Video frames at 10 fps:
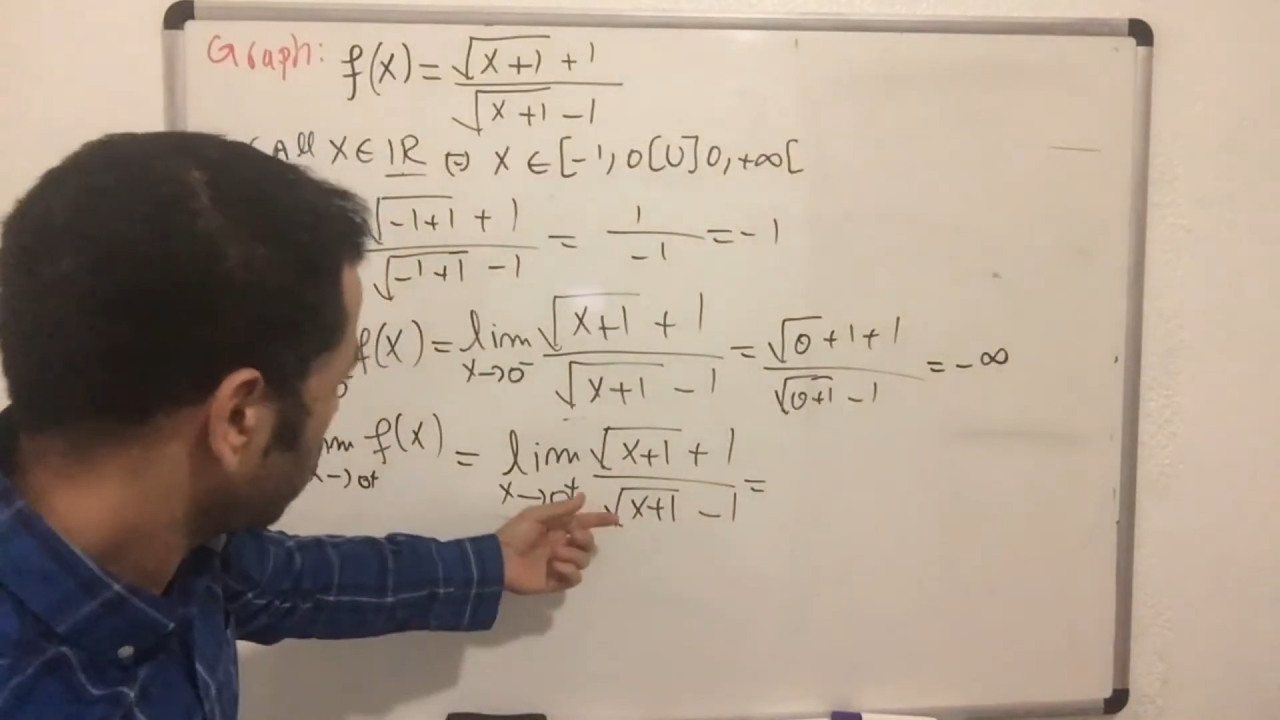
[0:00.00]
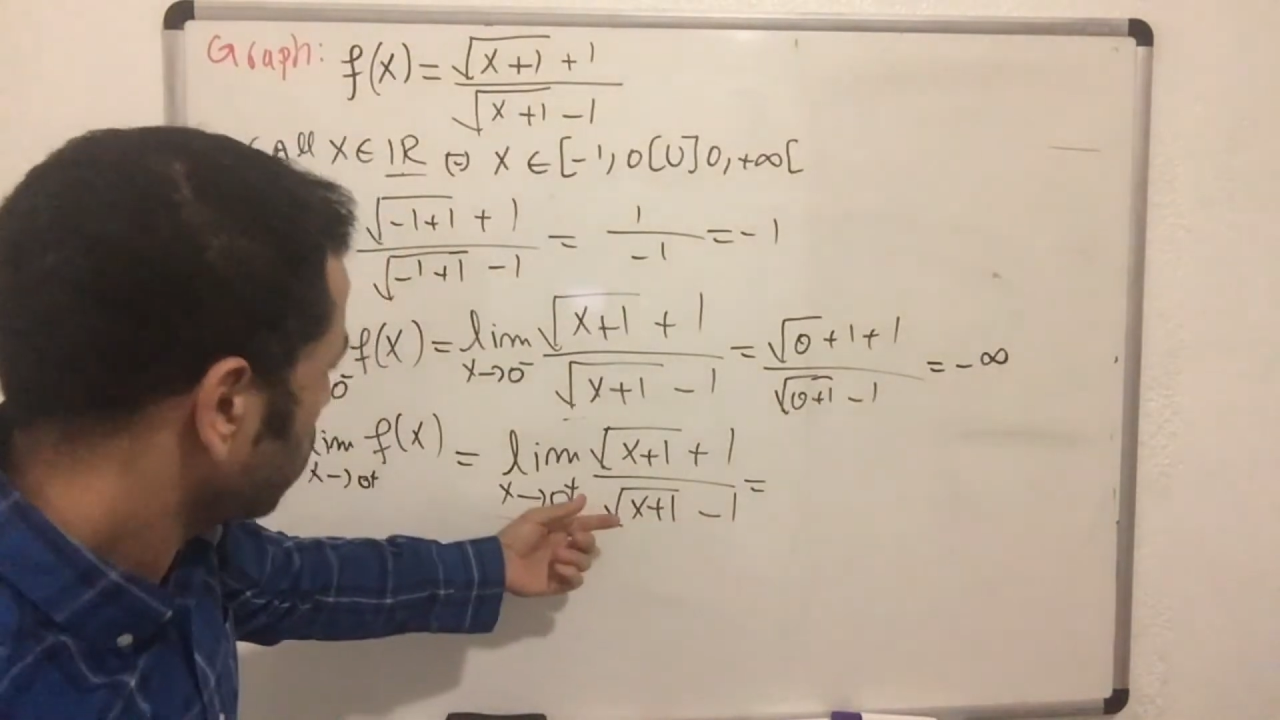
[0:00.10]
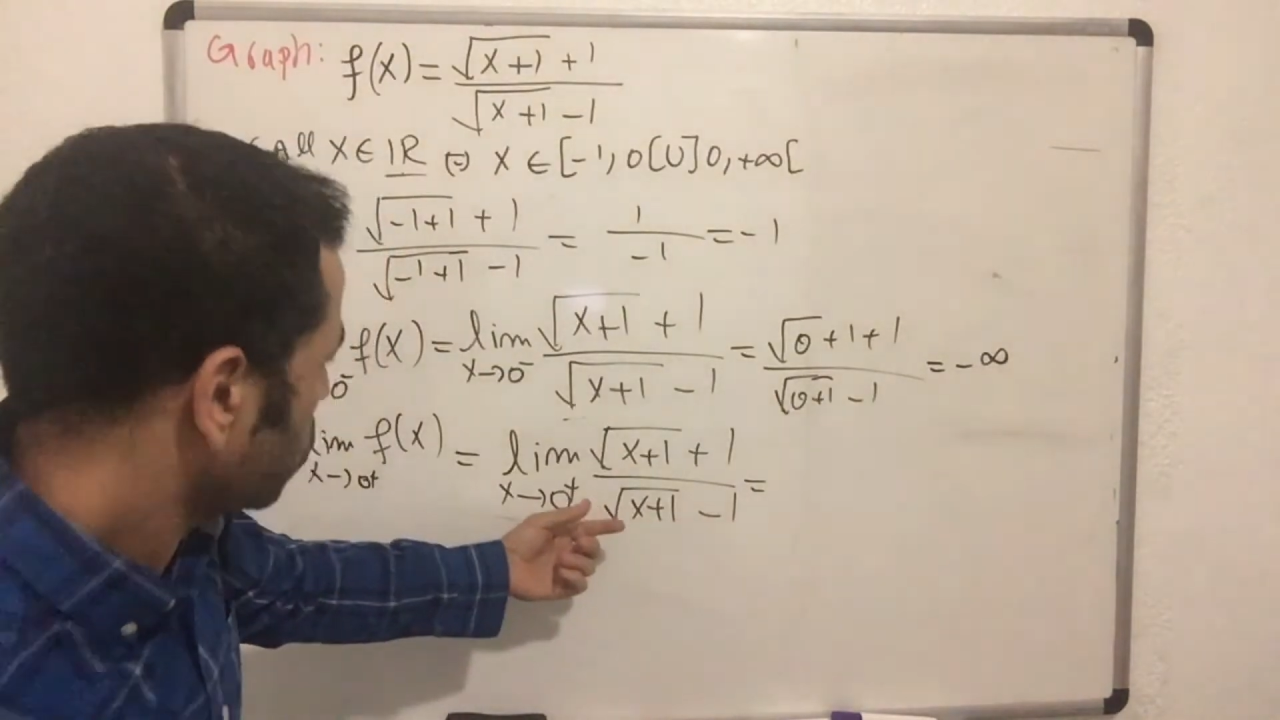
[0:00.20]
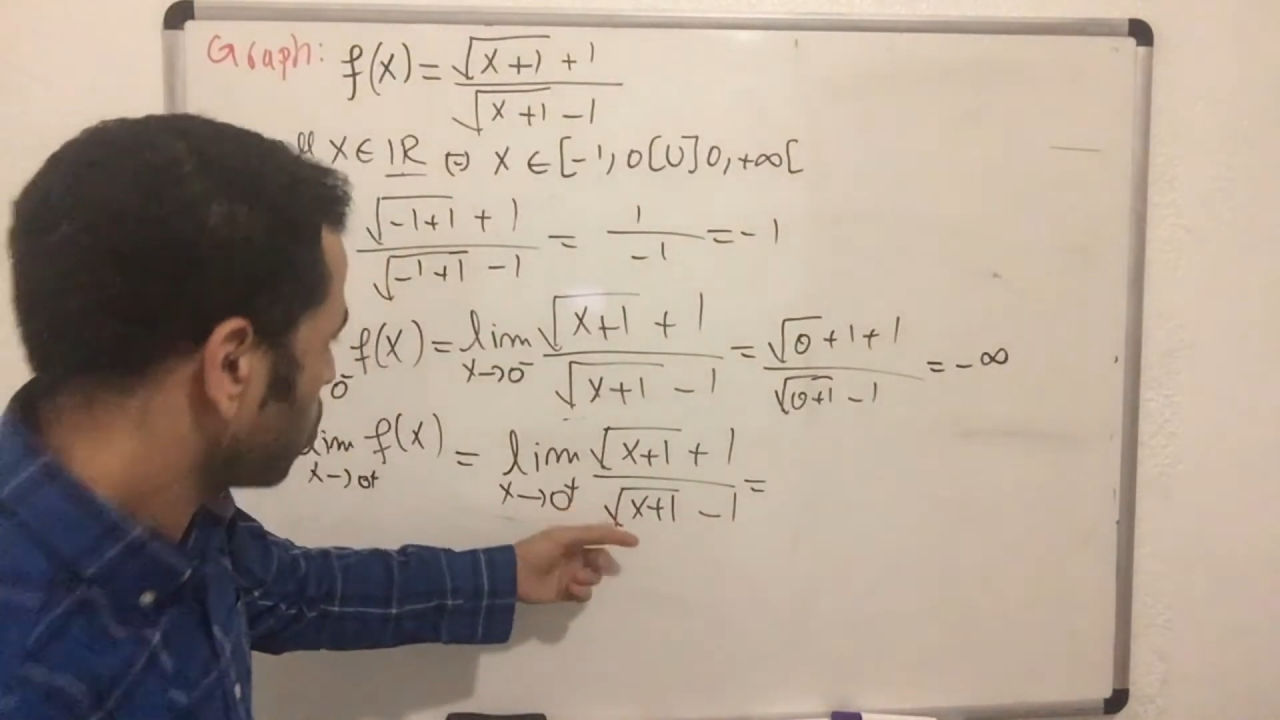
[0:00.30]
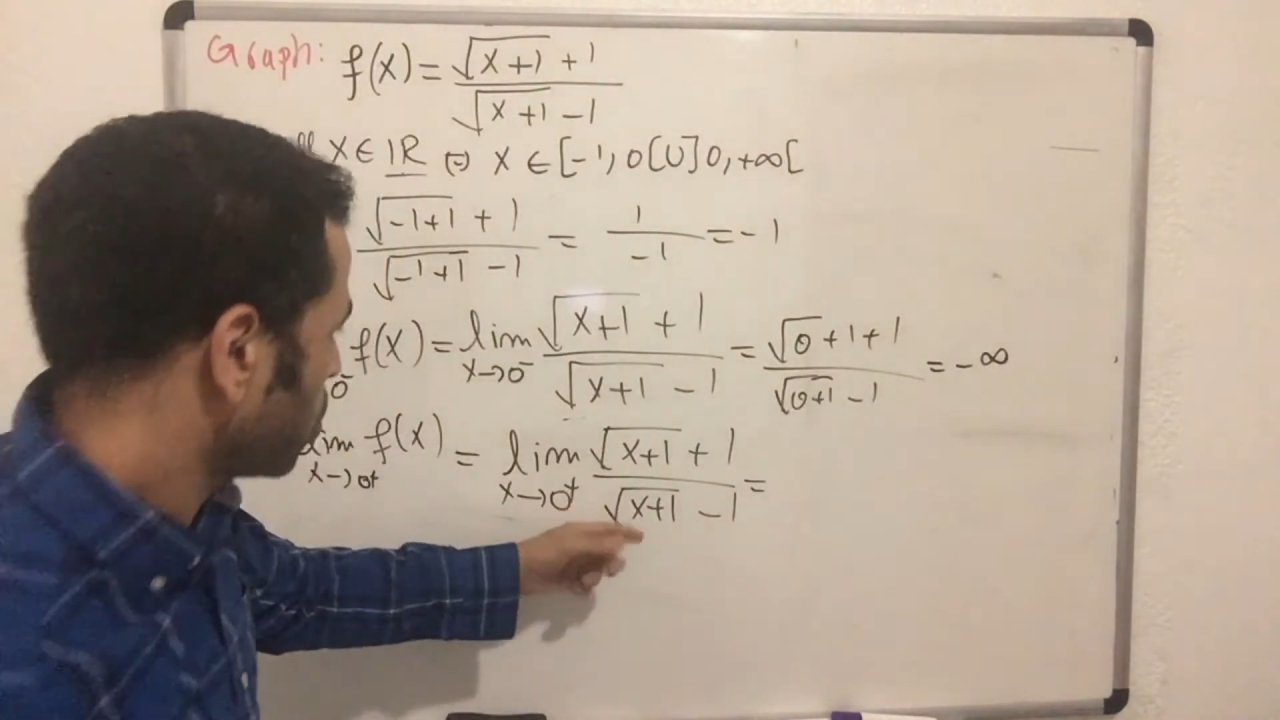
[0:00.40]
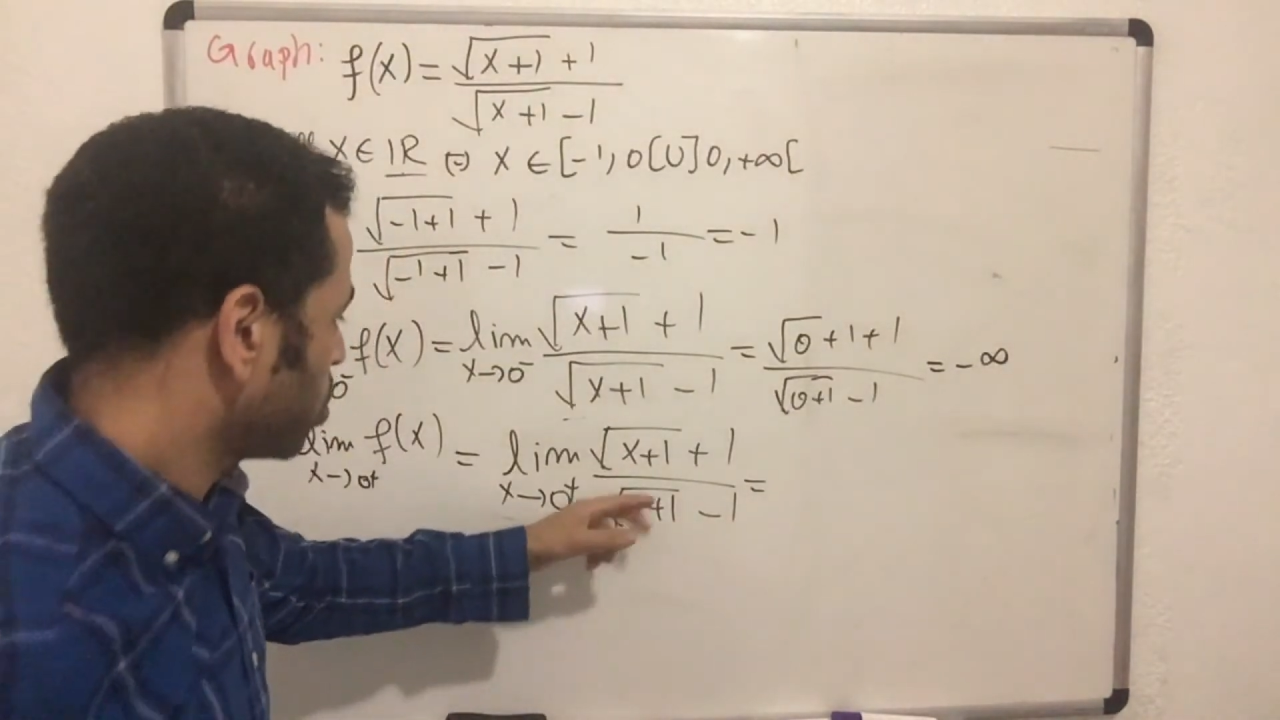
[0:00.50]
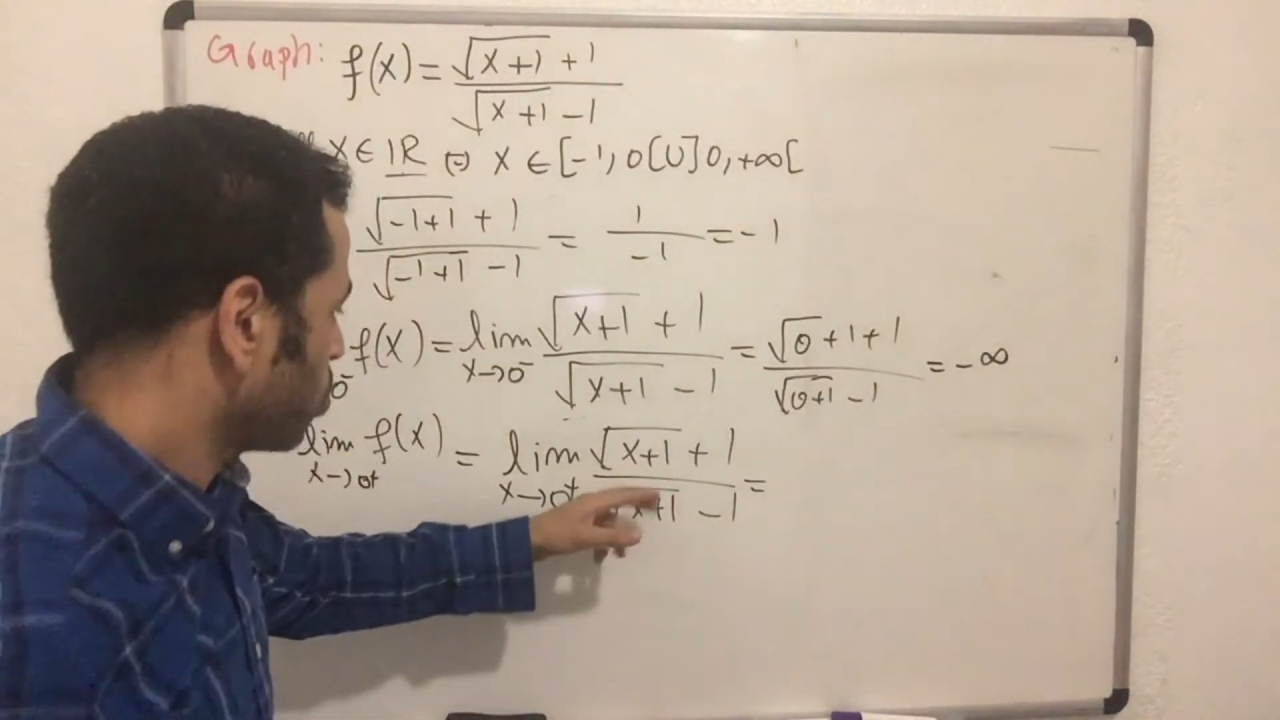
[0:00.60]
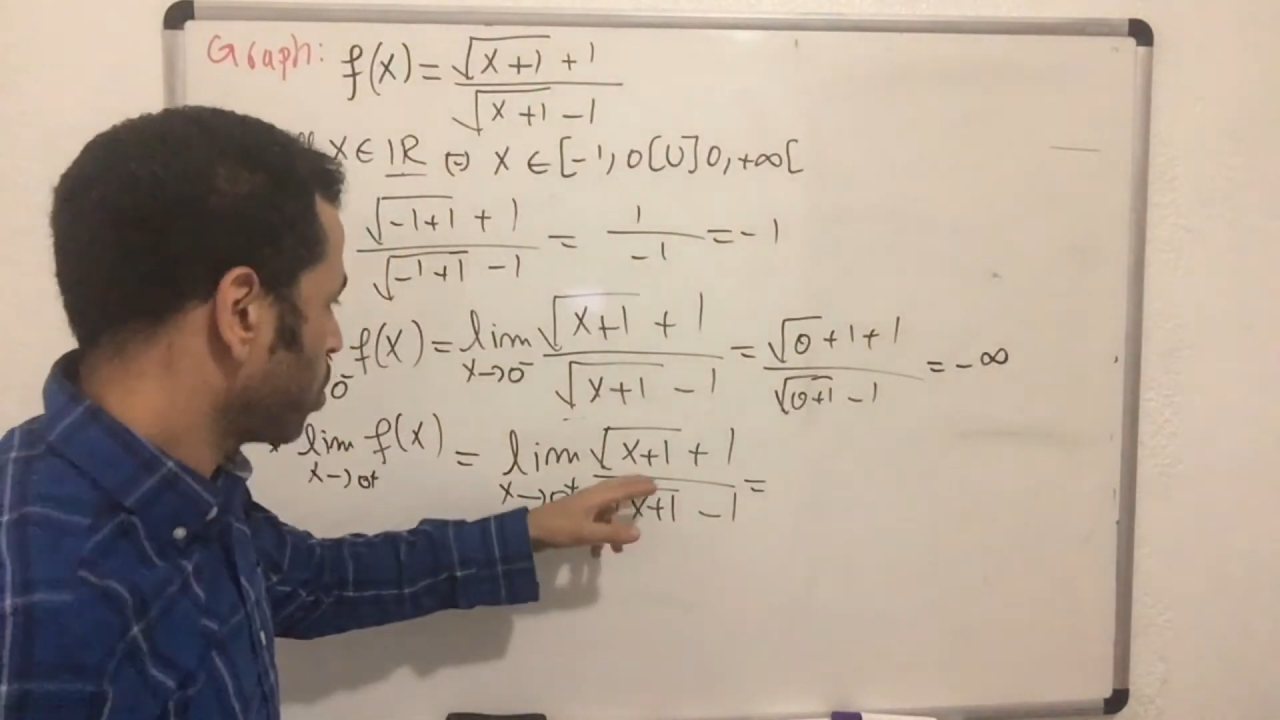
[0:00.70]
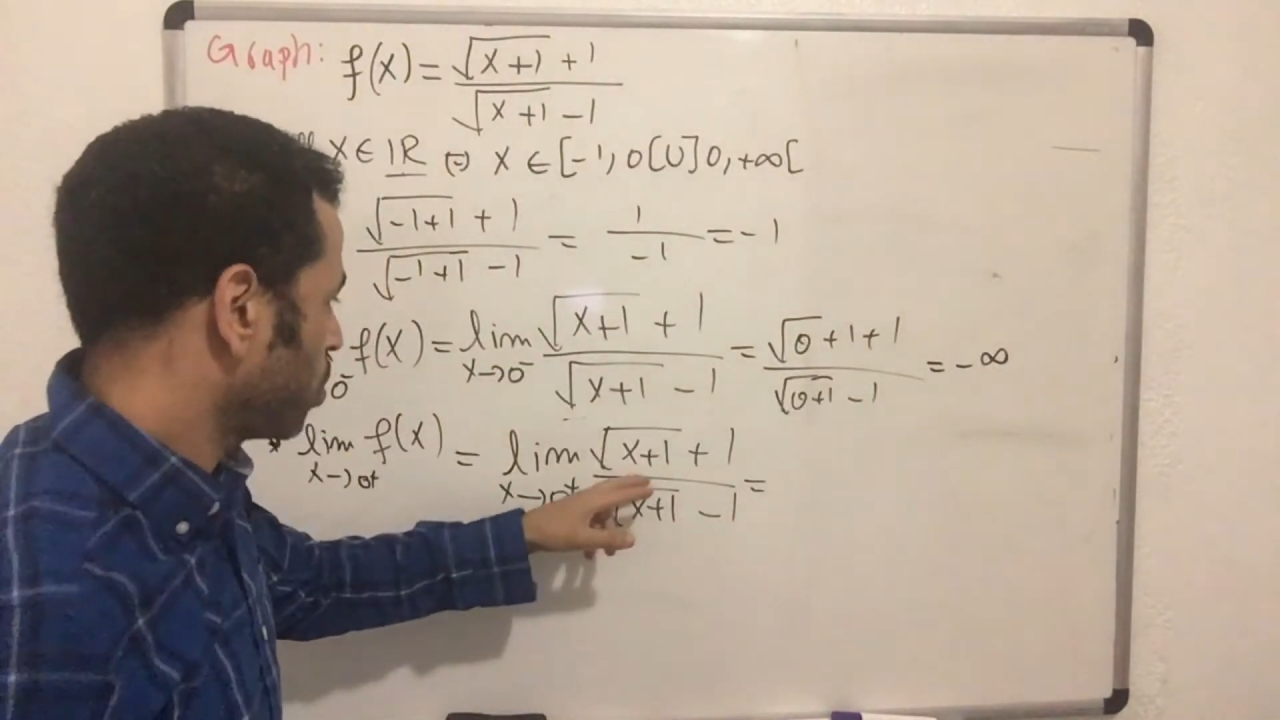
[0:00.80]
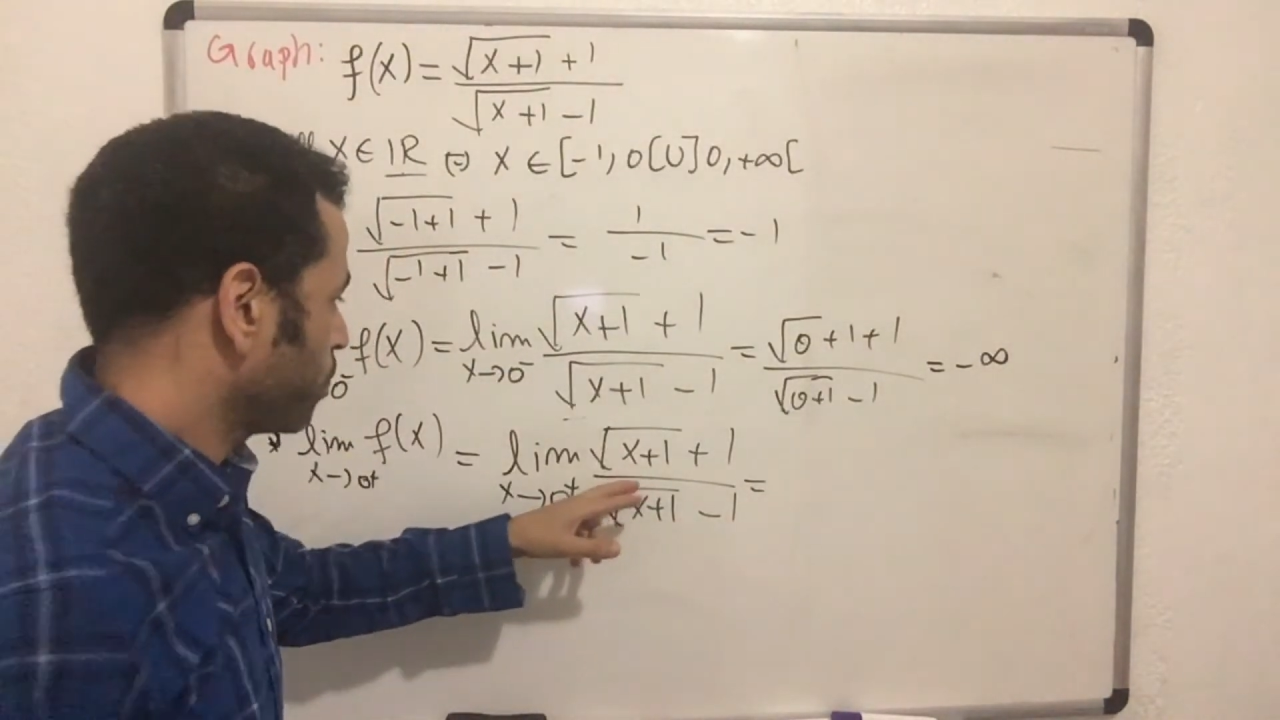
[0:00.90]
So this
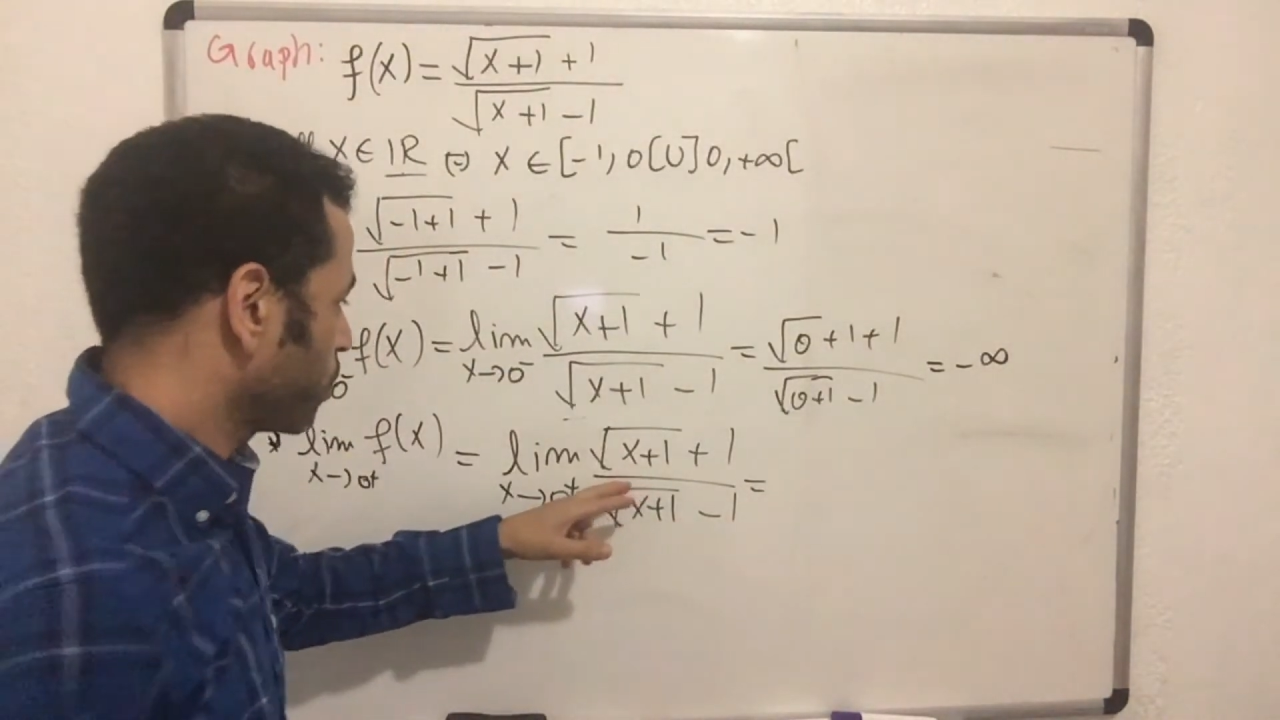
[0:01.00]
one,